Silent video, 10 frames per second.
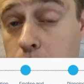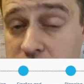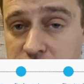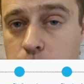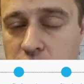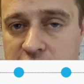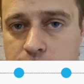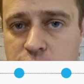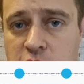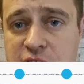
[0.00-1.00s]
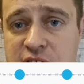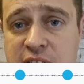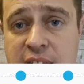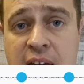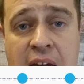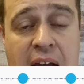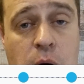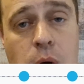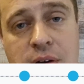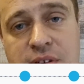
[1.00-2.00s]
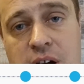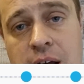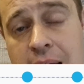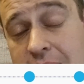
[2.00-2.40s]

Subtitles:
with some working rides in it. However,